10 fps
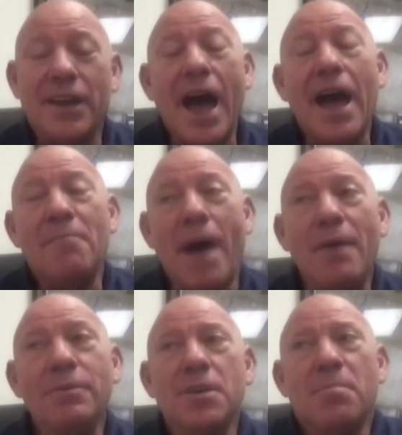
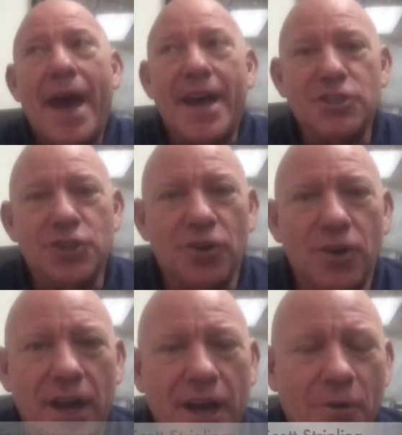I was a
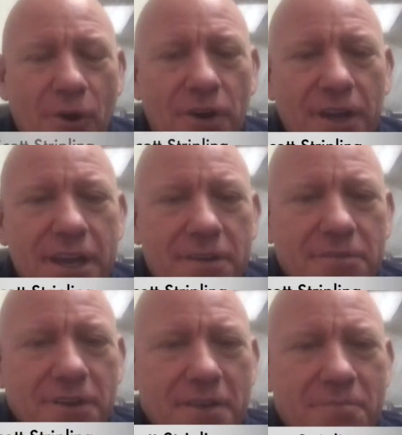pastor early
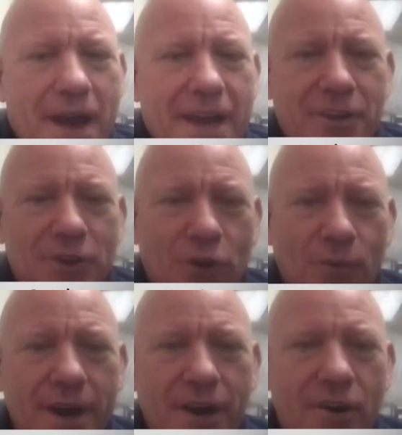in my
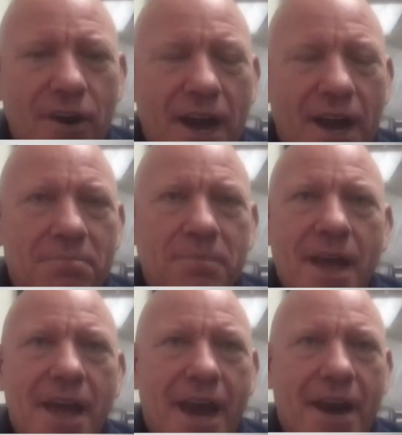career,
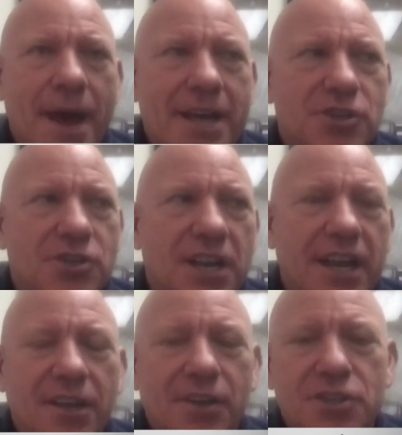had a master's in
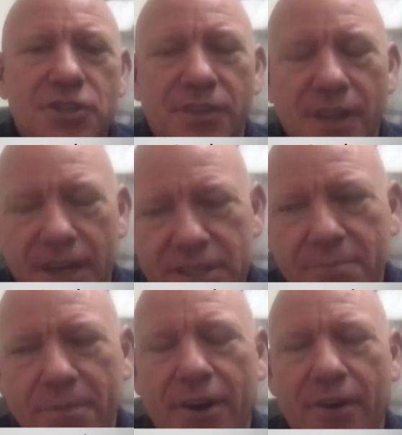English and then a
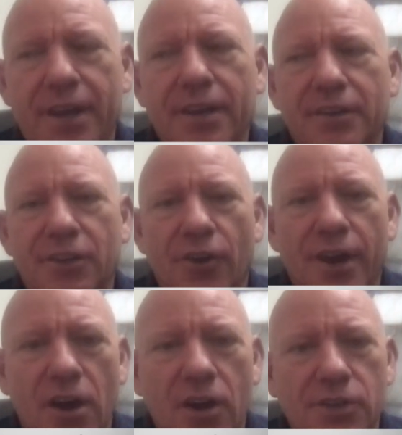seminary
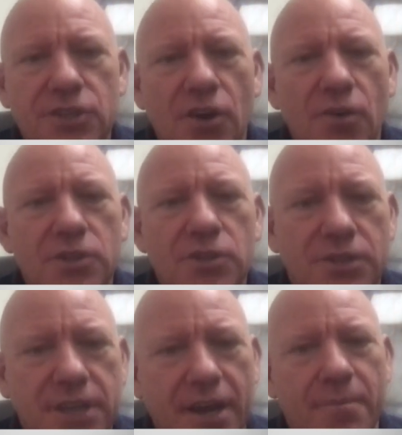degree also, so a
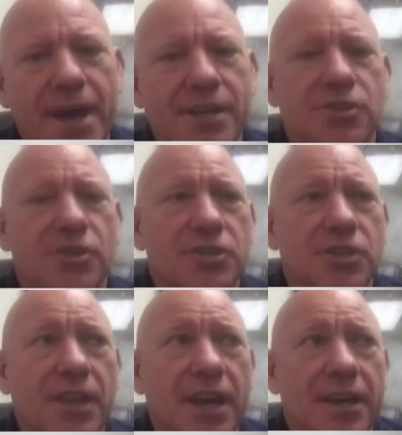second master's,
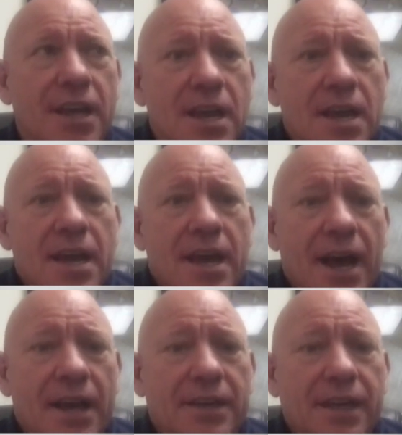and then
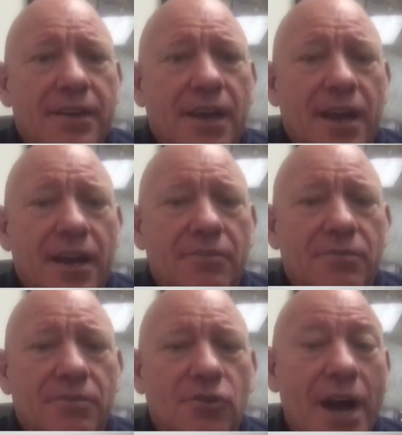did
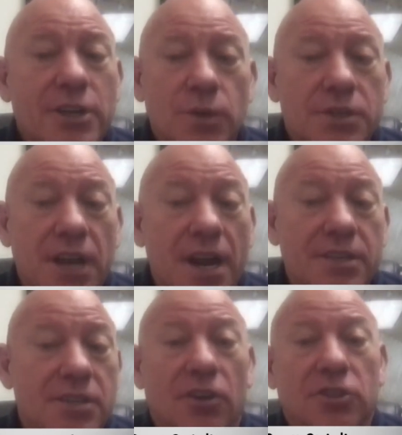graduate
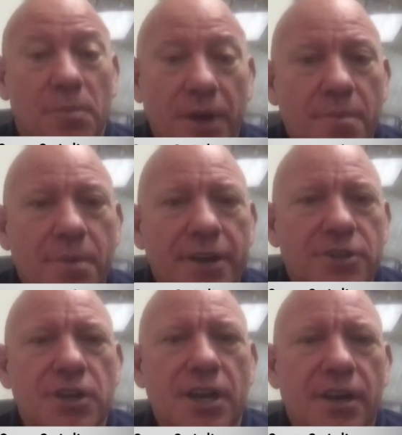studies and ultimately a
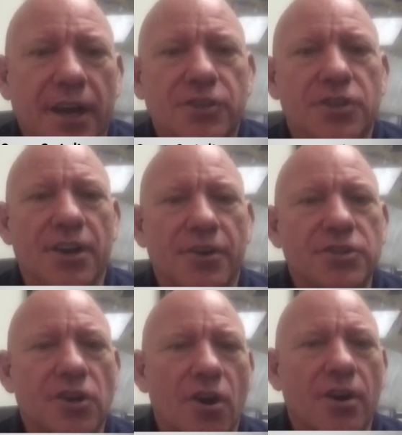PhD in ancient Near
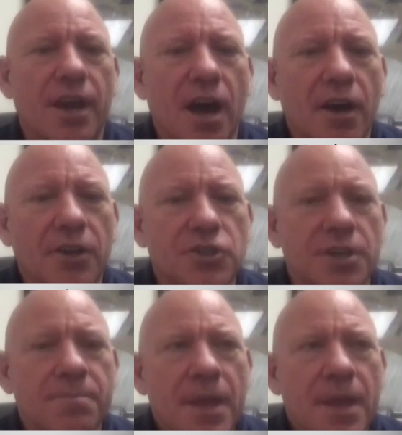Eastern archaeology.